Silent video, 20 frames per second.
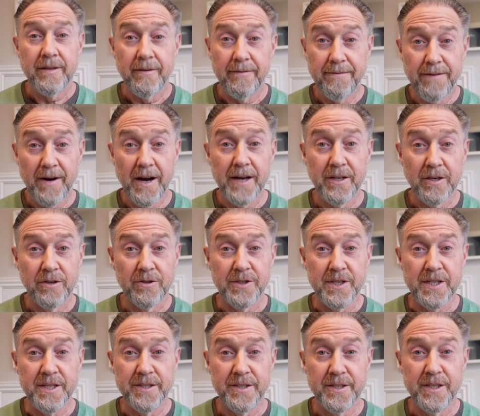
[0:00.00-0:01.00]
The final
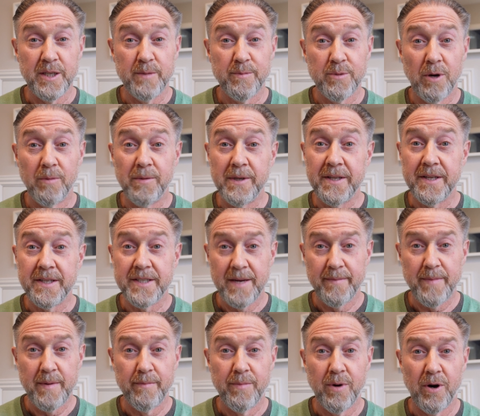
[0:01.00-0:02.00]
reason is probably the
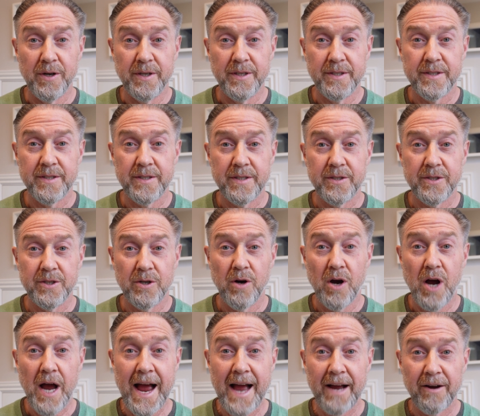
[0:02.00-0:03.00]
tipping point, so
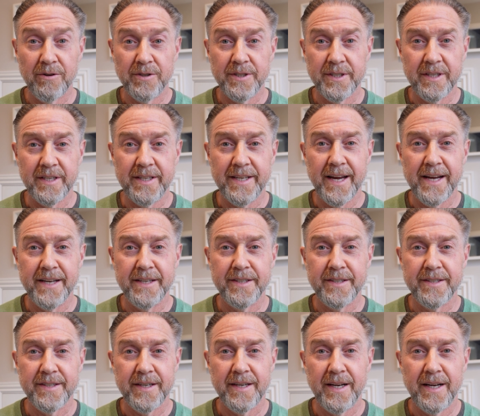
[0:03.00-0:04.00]
hang on till the
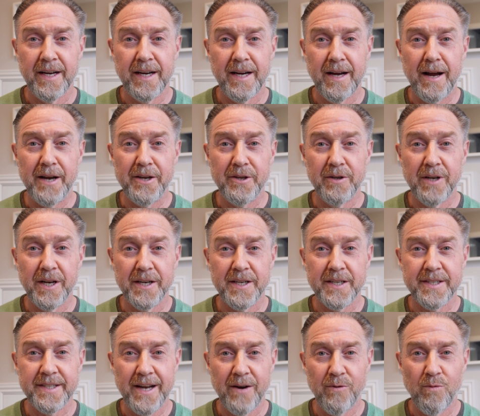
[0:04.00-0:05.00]
end and you'll
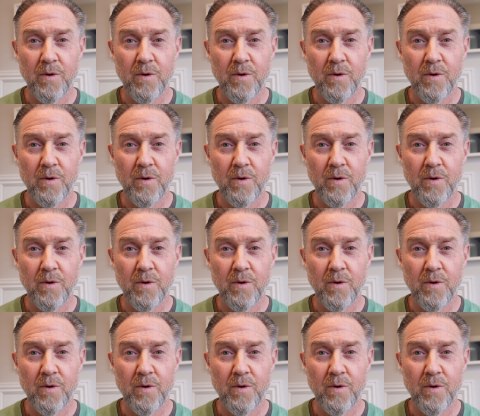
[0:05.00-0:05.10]
understand